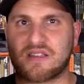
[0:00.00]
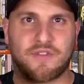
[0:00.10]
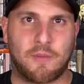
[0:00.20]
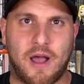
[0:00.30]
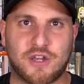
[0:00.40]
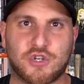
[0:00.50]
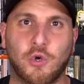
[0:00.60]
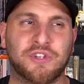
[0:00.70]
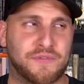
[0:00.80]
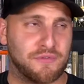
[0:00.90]
of the module
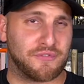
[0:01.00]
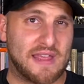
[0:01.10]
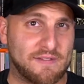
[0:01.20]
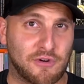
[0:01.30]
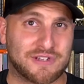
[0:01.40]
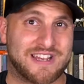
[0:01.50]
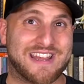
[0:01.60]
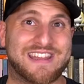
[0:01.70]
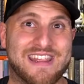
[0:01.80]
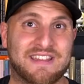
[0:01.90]
and different flavors and
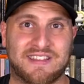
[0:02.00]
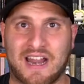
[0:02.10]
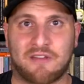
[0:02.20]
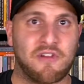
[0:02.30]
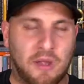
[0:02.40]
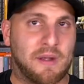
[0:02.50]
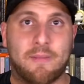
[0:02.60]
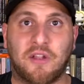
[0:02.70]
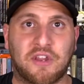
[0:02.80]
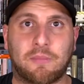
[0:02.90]
ideas and kind of putting them in a
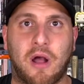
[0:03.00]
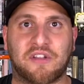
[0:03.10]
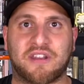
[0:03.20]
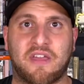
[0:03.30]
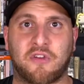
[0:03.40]
melting pot together,